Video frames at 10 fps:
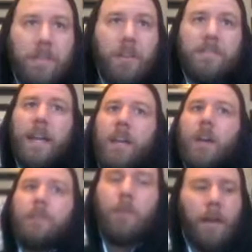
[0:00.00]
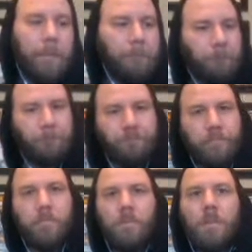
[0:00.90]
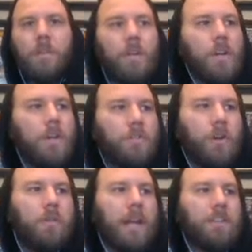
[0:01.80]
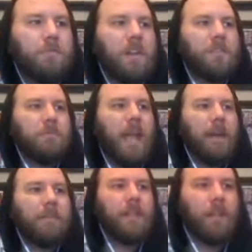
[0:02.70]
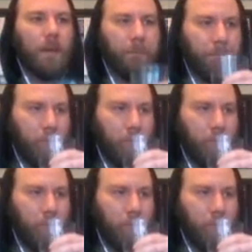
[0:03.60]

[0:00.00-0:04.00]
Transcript: then I'll sign off, all right? So next question we have here.